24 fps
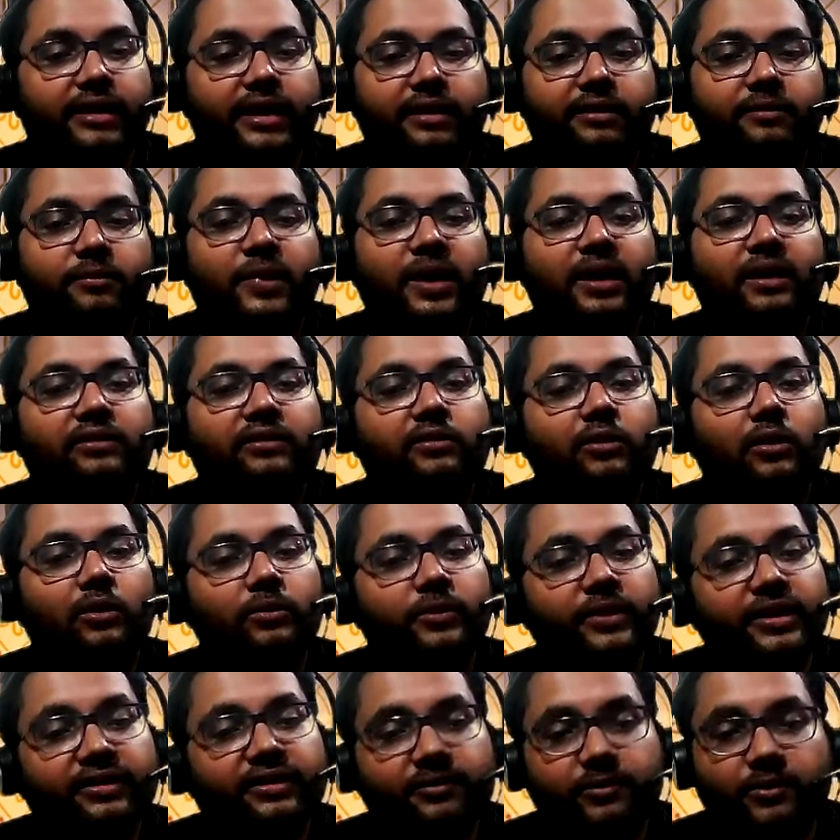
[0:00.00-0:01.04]
and mars
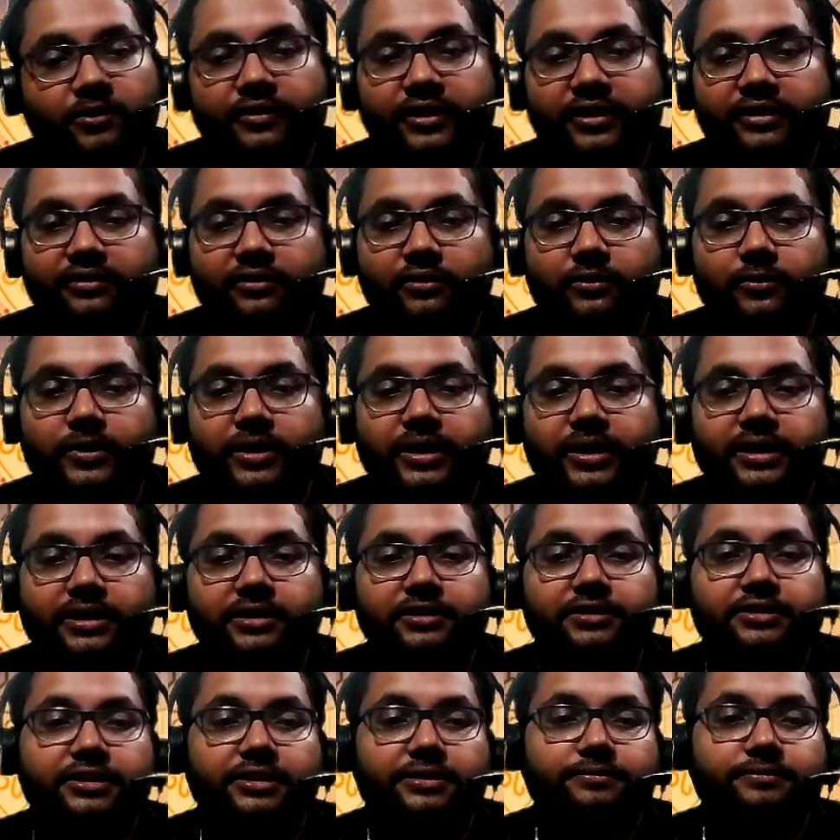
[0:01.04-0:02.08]
always provides you with
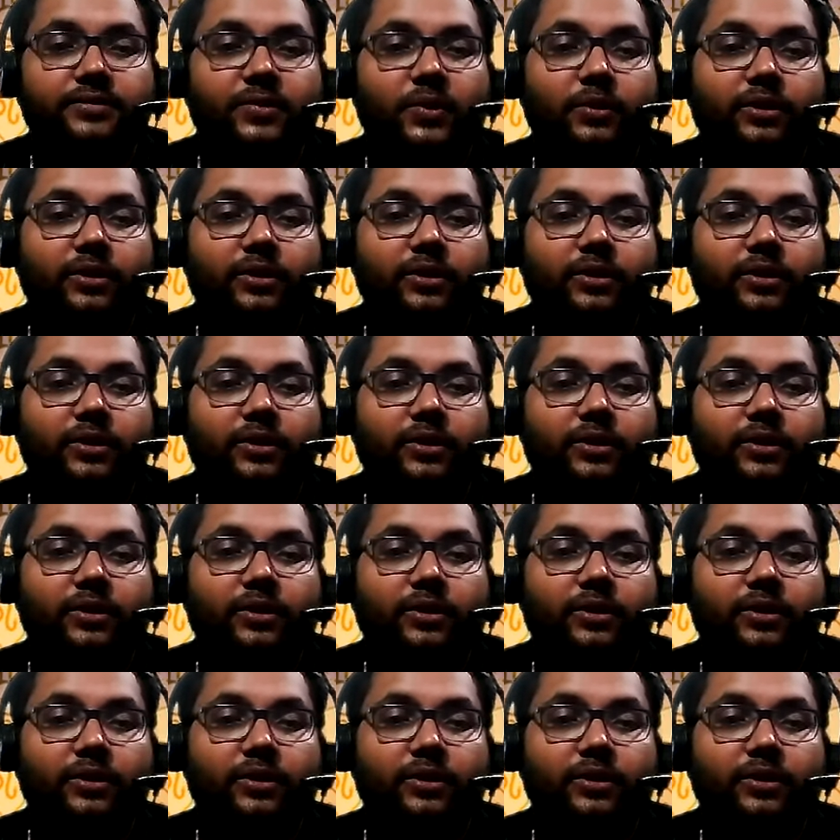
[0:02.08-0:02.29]
energy